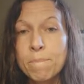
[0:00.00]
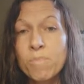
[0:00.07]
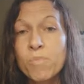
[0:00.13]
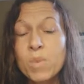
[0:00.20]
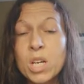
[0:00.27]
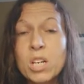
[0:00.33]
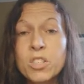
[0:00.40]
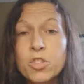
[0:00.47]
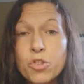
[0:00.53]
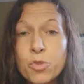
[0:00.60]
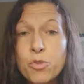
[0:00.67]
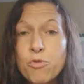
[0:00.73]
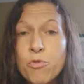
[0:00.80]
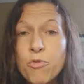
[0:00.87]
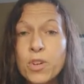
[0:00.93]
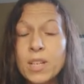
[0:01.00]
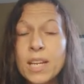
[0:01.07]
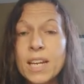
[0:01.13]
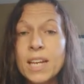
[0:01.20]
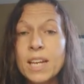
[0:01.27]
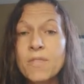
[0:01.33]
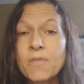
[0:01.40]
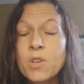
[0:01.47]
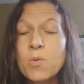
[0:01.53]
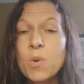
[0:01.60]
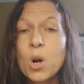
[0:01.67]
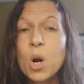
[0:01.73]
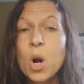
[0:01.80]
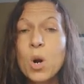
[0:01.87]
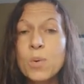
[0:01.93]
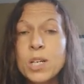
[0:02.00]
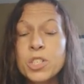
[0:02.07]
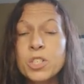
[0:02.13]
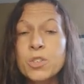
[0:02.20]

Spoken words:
Because truthfully, if you are always